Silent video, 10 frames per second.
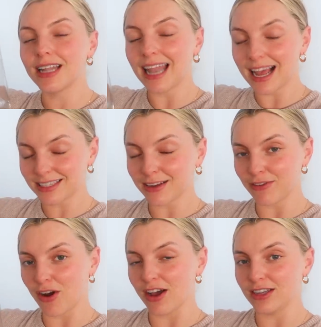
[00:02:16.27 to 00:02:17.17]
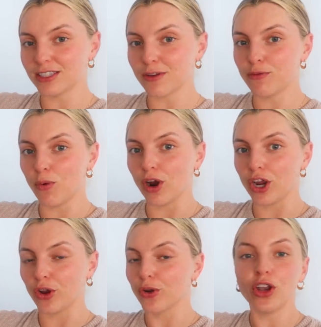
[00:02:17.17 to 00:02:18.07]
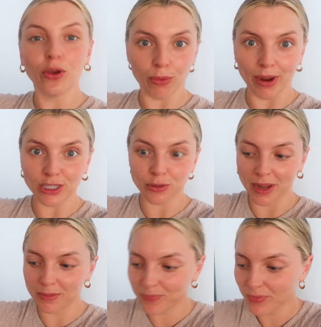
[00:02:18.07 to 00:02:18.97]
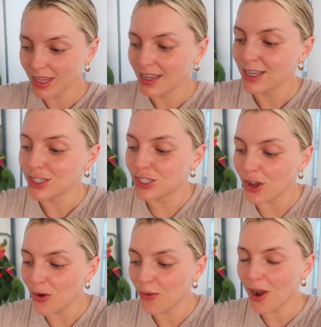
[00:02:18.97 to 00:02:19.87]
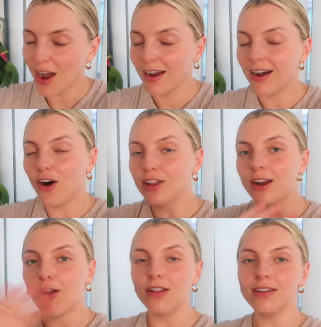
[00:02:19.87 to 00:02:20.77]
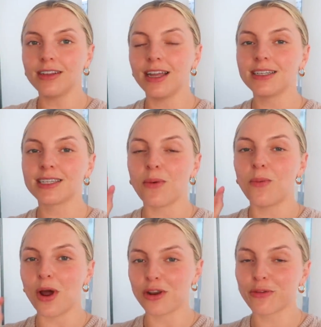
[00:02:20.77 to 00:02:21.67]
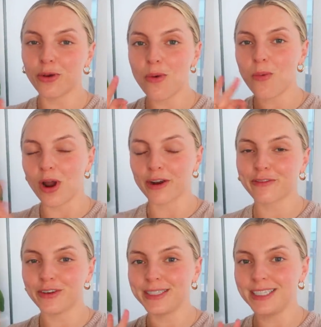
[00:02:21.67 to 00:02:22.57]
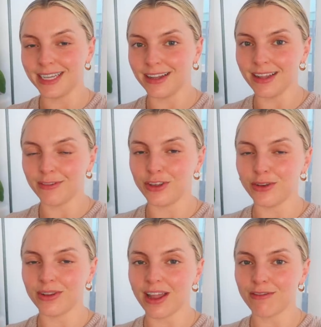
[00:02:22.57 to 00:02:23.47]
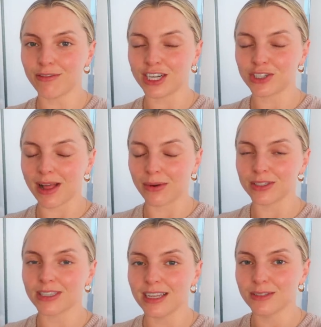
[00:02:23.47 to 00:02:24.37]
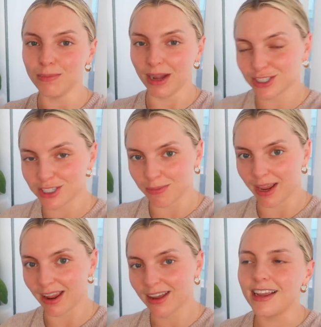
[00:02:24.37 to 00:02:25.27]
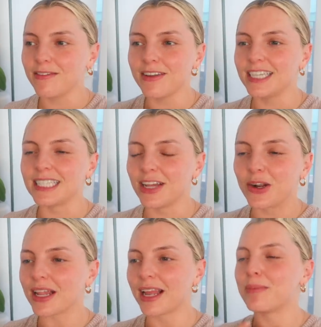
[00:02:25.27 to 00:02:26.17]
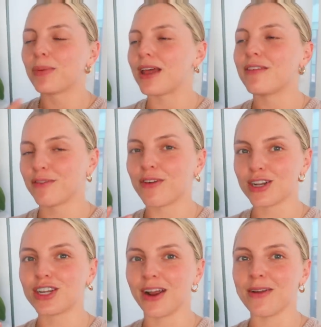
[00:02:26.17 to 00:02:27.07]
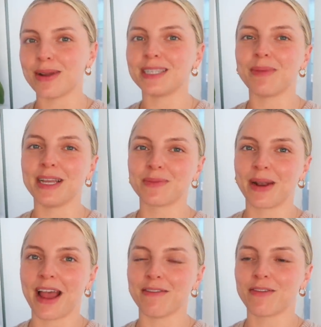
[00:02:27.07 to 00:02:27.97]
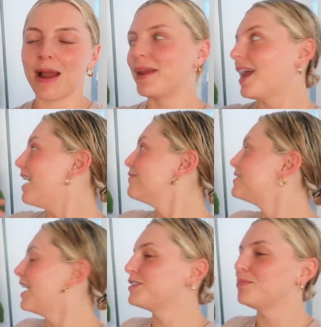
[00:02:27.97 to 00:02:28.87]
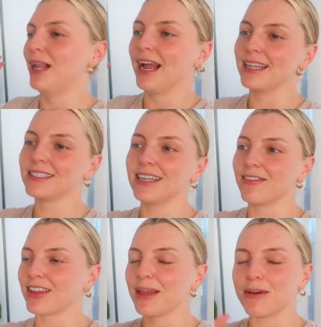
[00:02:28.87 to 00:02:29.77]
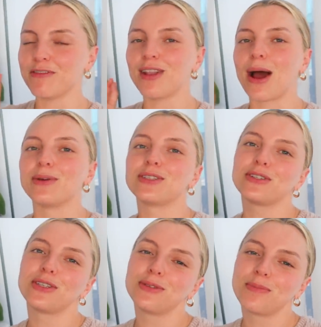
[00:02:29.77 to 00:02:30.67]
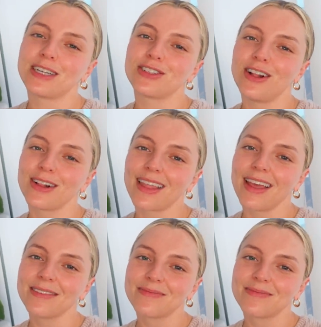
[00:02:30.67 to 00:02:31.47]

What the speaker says: classic vase for your new arrangement. So all in all, it is a wonderful, wonderful deal if you love fresh flowers as much as me. It is literally like a breath of fresh air in my space when I have tons of plants and everything, but flowers are so special, aren't they?